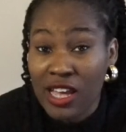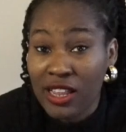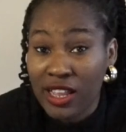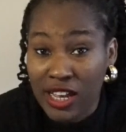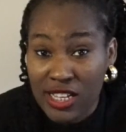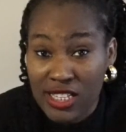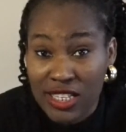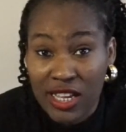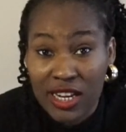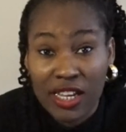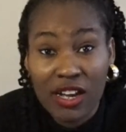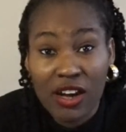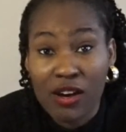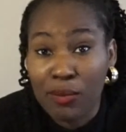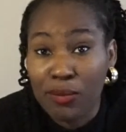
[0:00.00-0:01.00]
Like I said, it
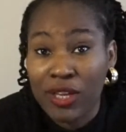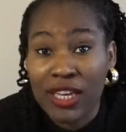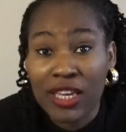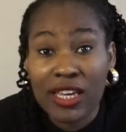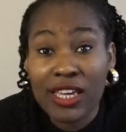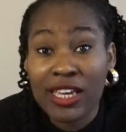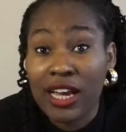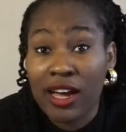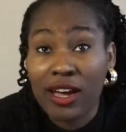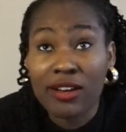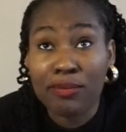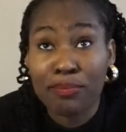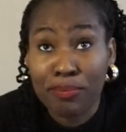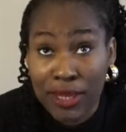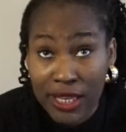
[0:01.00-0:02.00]
can't be
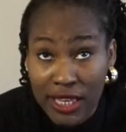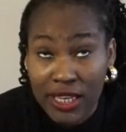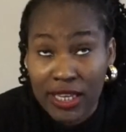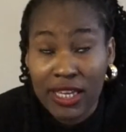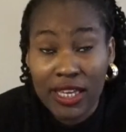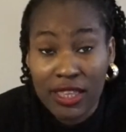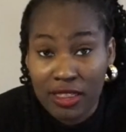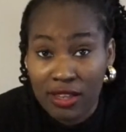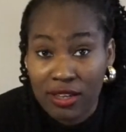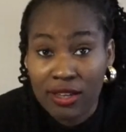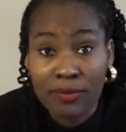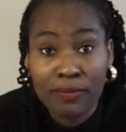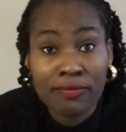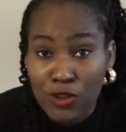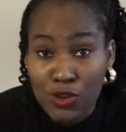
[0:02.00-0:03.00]
either
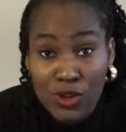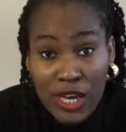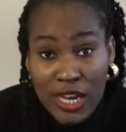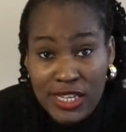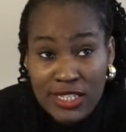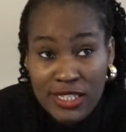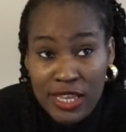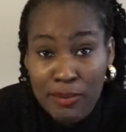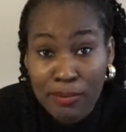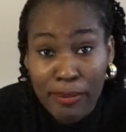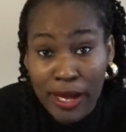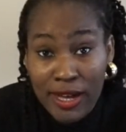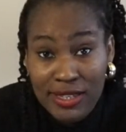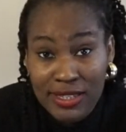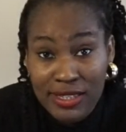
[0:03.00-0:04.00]
UK state
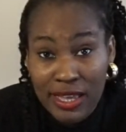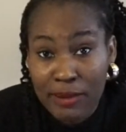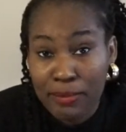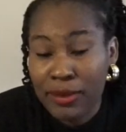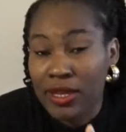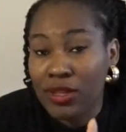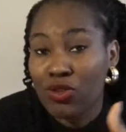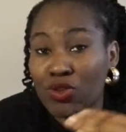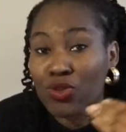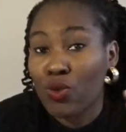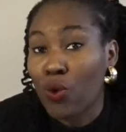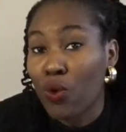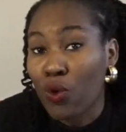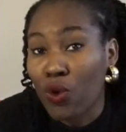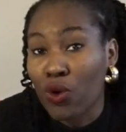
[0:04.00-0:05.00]
bank statement
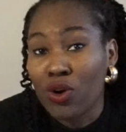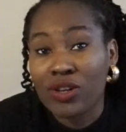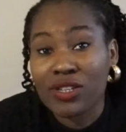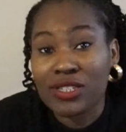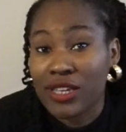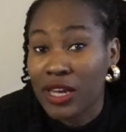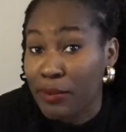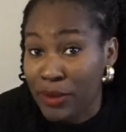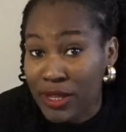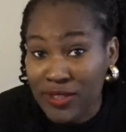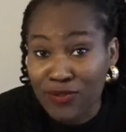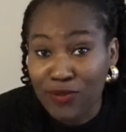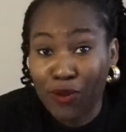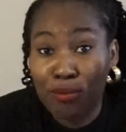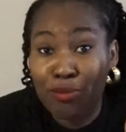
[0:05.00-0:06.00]
or a
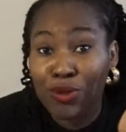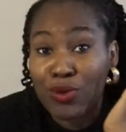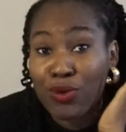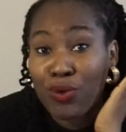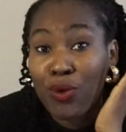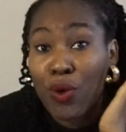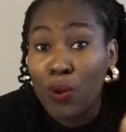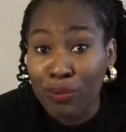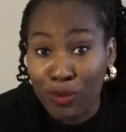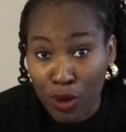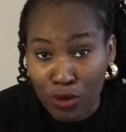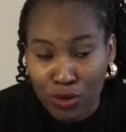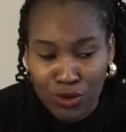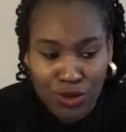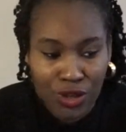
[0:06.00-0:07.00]
statement from your home
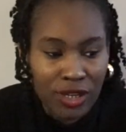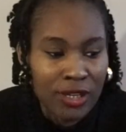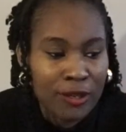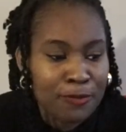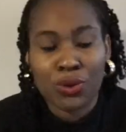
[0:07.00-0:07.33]
country.